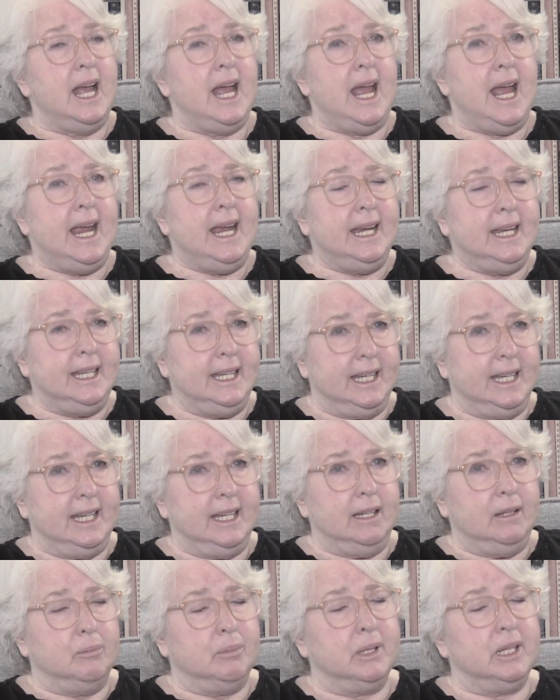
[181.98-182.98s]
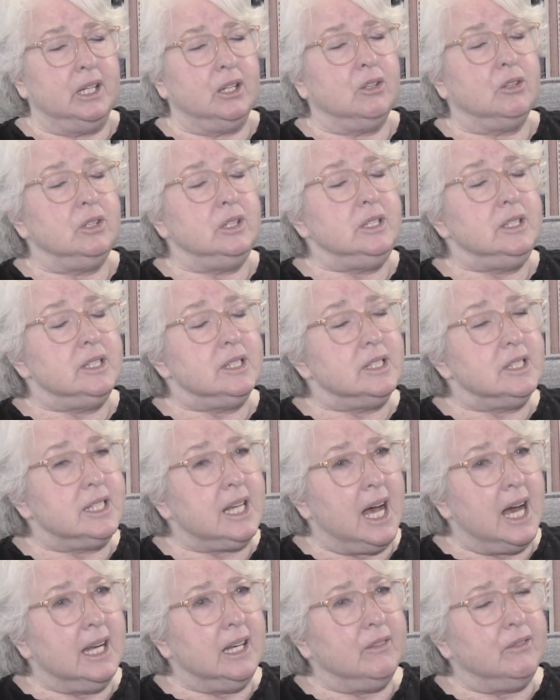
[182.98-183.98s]
80, but he couldn't
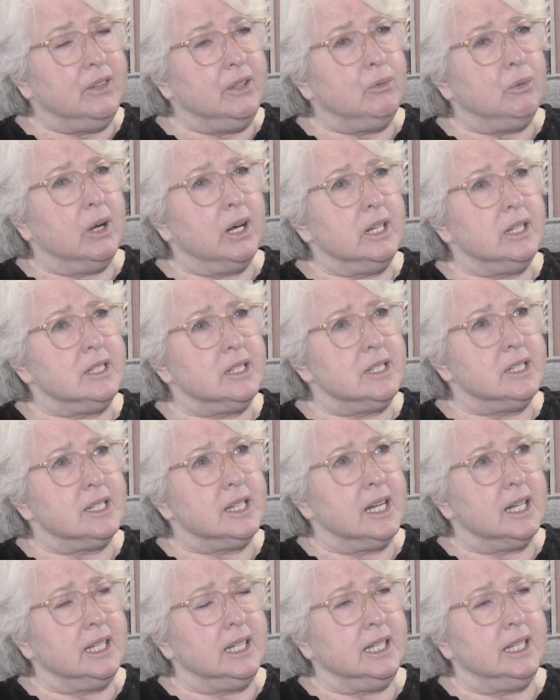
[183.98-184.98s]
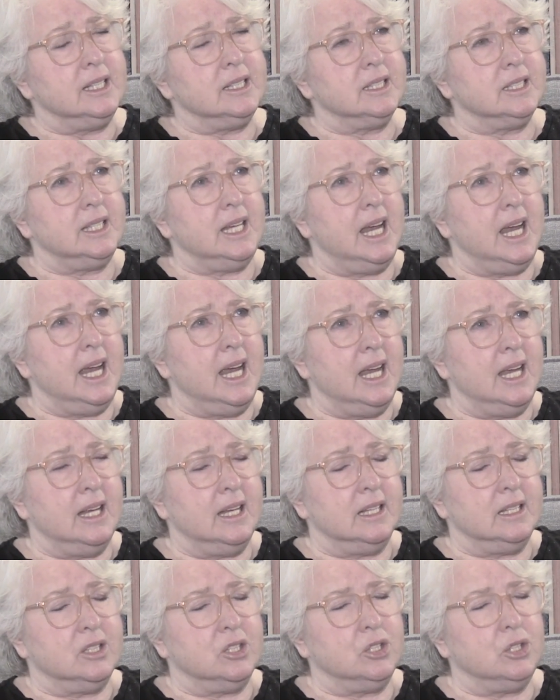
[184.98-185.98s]
decide if he wanted to study
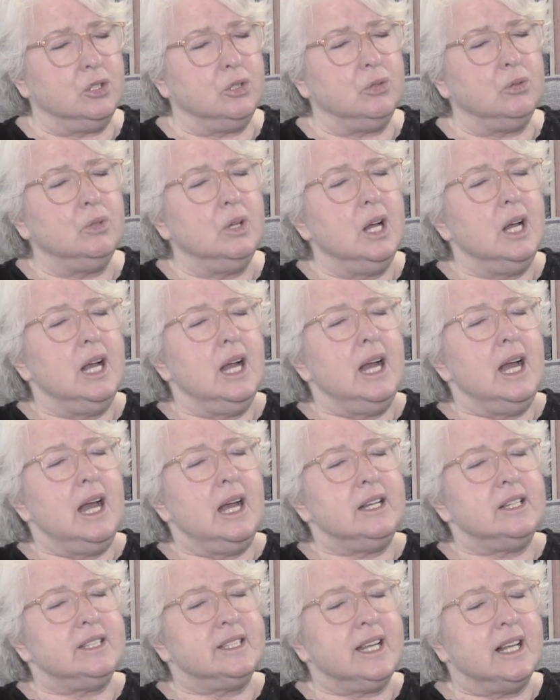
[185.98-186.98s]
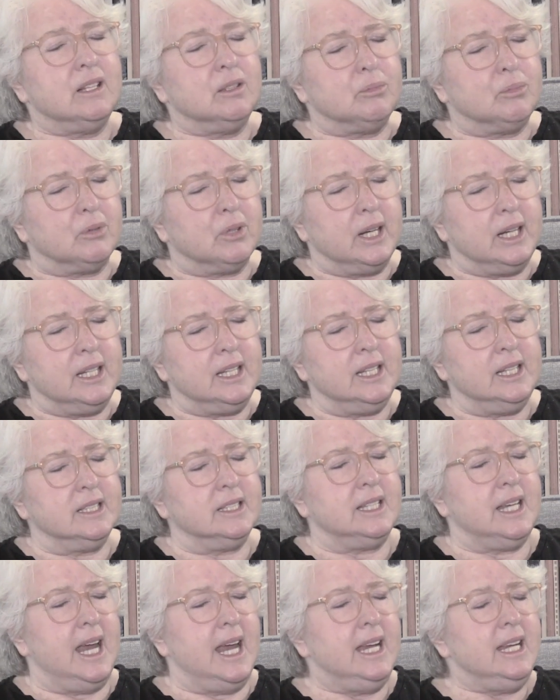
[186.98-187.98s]
to celebrate
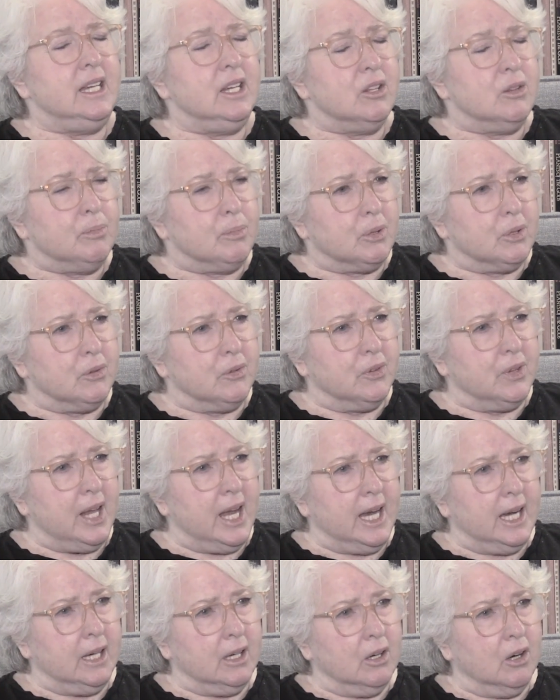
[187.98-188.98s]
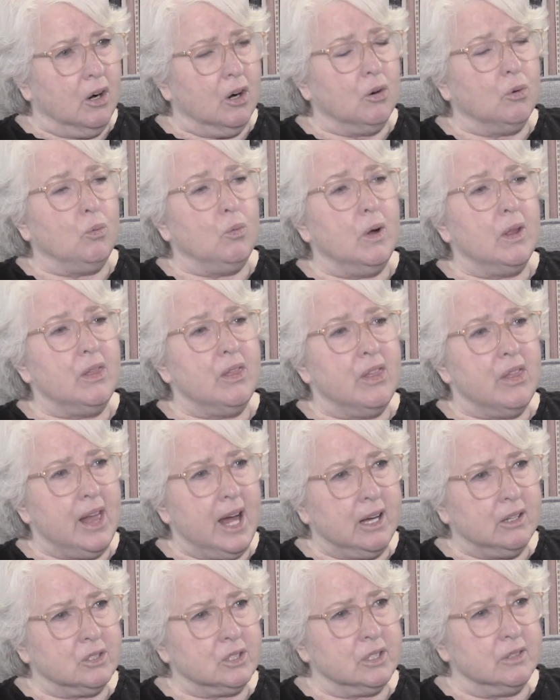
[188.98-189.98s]
his 80th birthday or
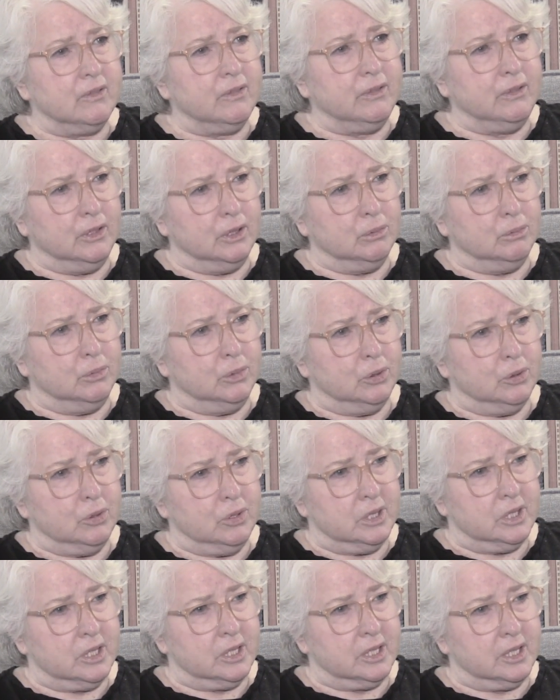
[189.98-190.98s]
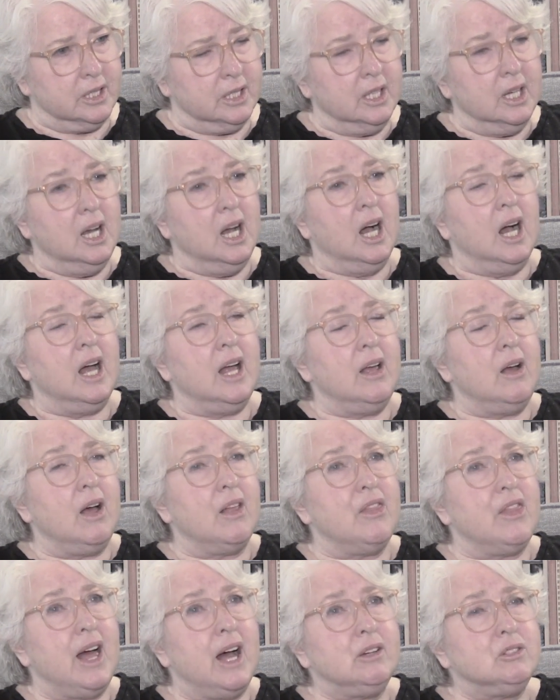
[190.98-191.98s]
1,000 full moons.
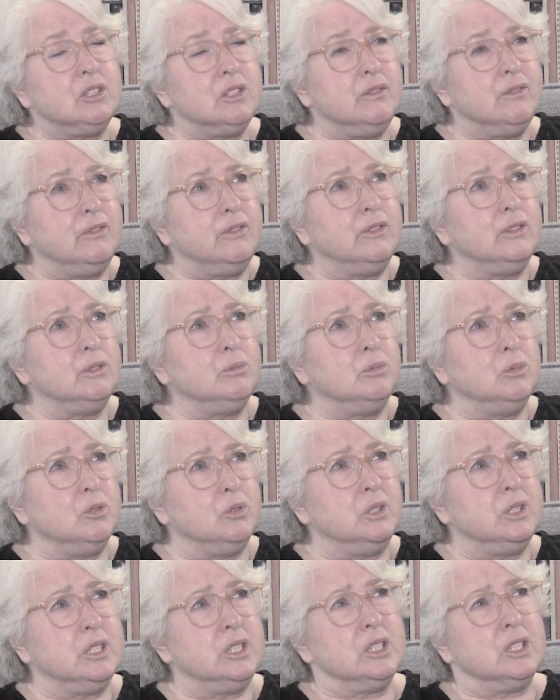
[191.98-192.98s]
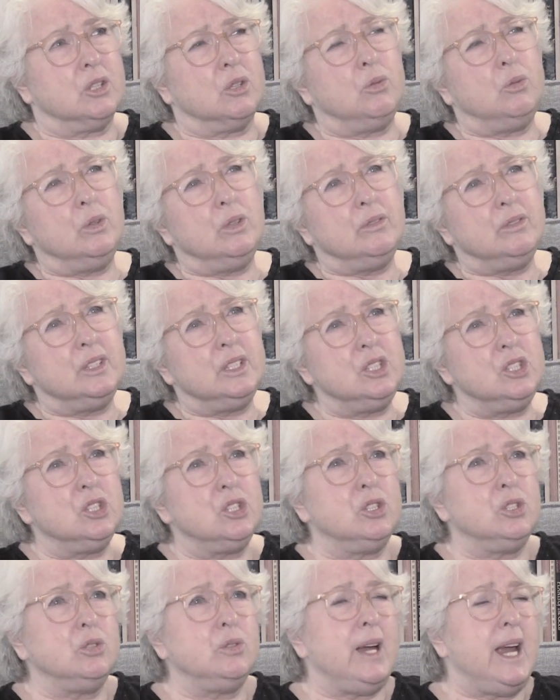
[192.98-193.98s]
1,000 full moons is equivalent
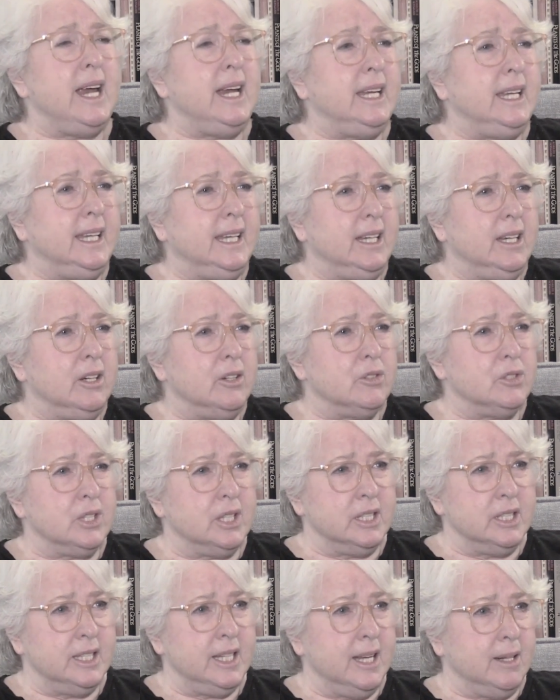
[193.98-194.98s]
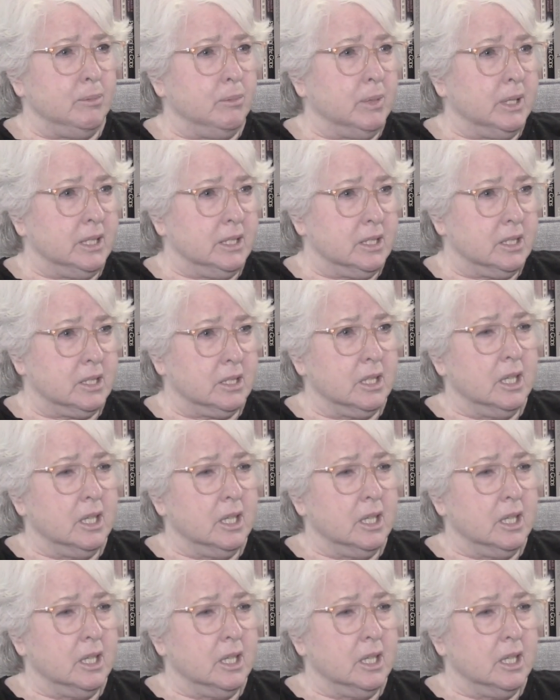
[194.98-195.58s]
to 80 years and 10 months.